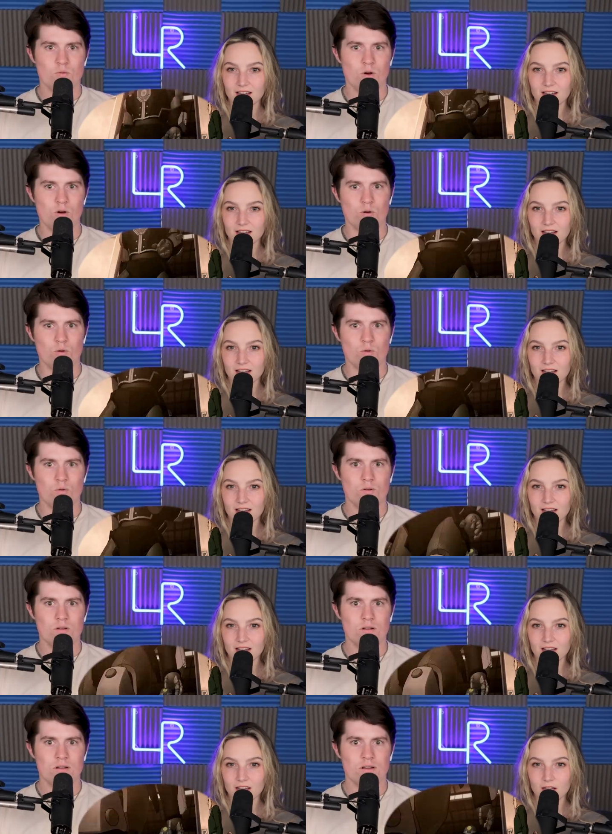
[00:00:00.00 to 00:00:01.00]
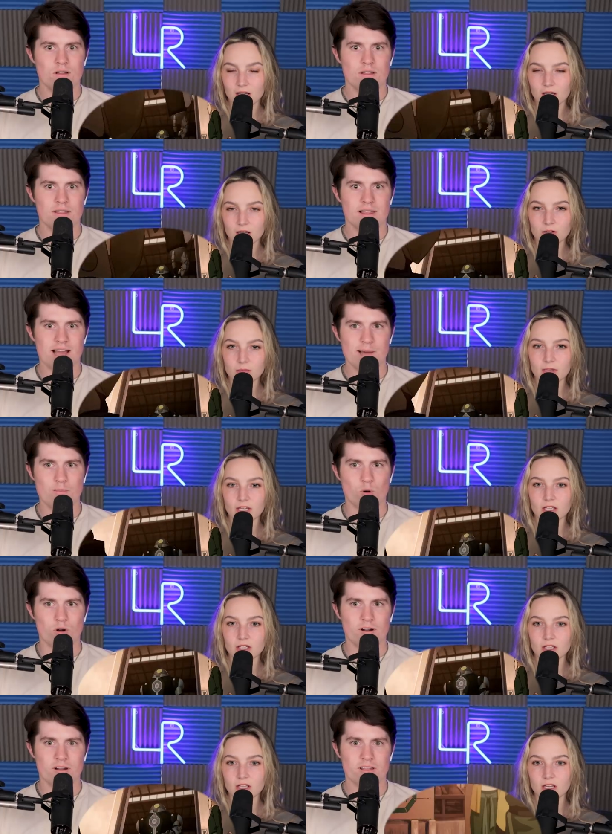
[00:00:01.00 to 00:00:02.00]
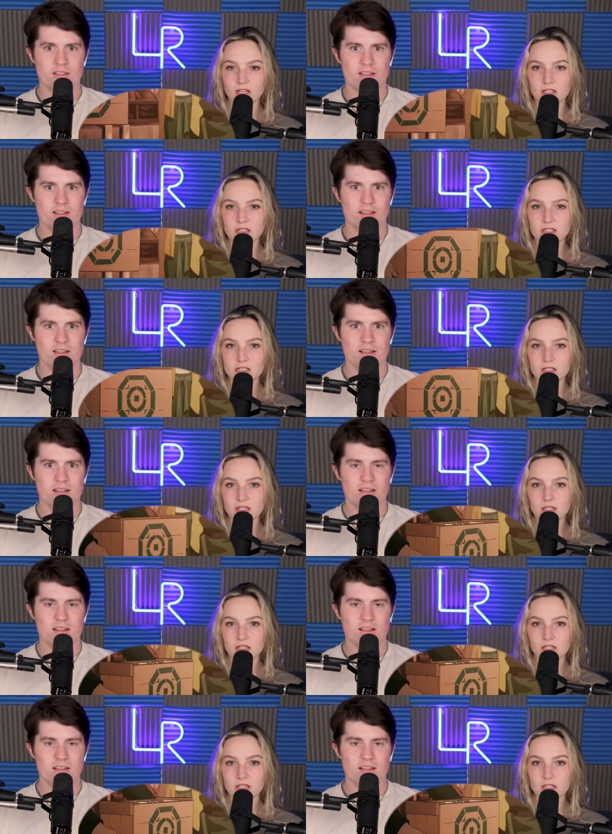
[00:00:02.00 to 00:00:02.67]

Speaker 1: Whoa. Cyborg. Oh my goodness.